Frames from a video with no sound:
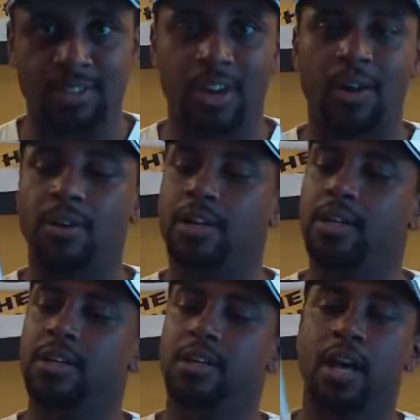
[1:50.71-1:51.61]
So
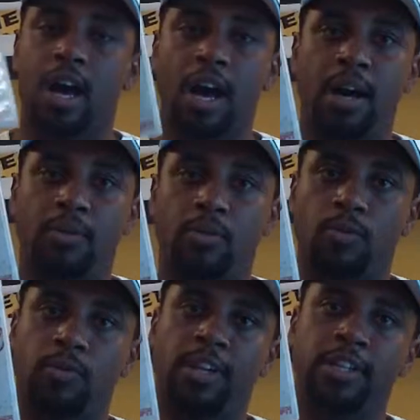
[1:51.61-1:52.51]
uh,
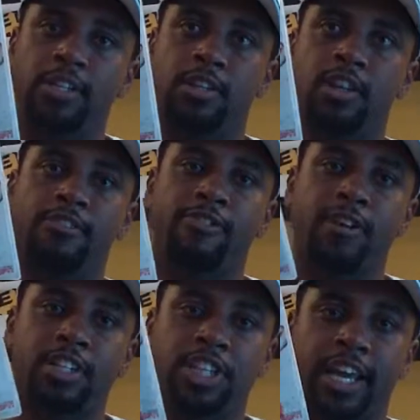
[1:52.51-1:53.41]
really looking
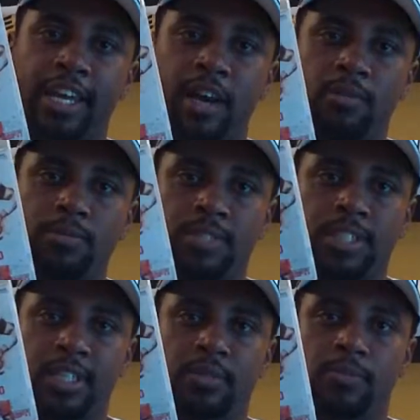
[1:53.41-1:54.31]
forward to checking out and
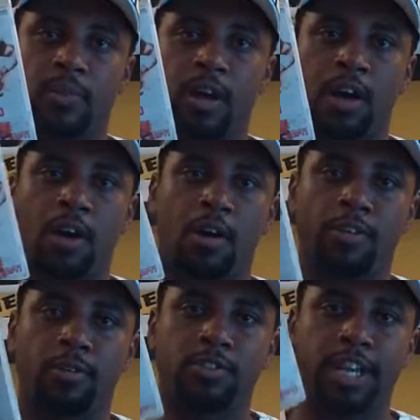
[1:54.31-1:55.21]
see uh, all
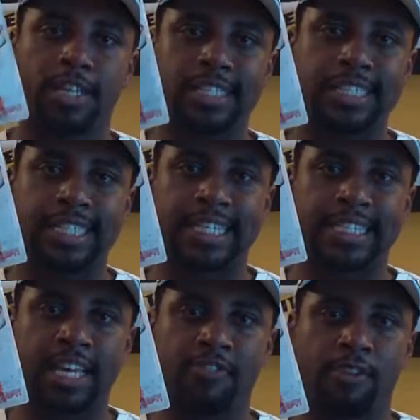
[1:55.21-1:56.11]
the new changes in
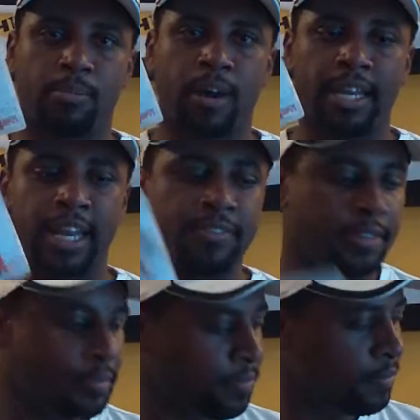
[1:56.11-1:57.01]
NCAA football 11.